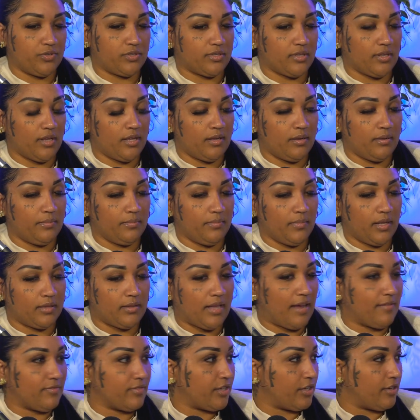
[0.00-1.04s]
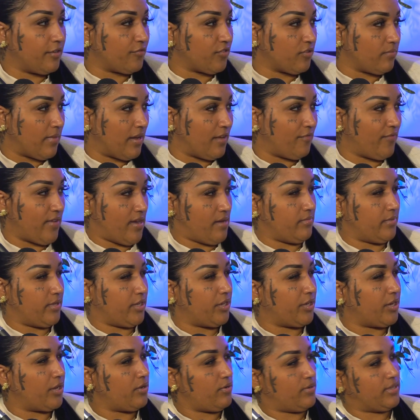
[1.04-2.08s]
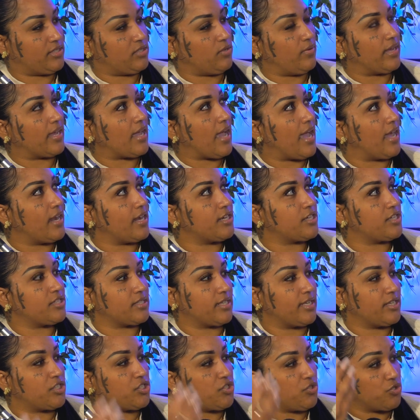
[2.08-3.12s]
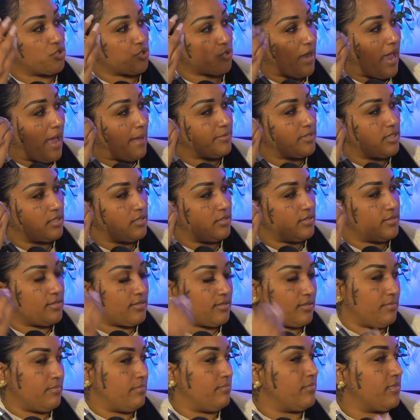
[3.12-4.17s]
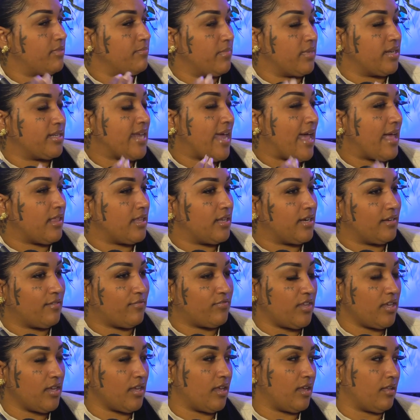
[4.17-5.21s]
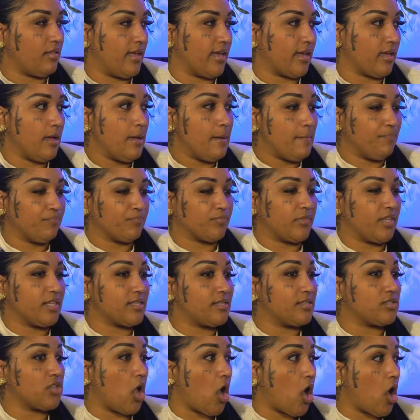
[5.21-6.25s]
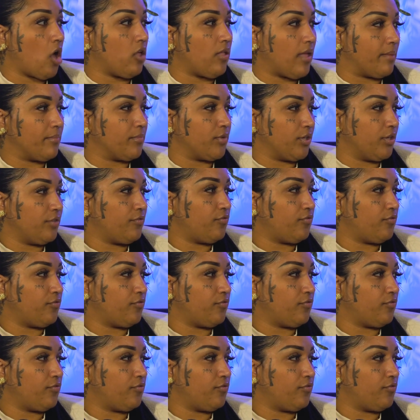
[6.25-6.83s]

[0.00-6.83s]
a livelihood for my family, So it kind of just gets you trapped into this mentality of thinking this is all I'm good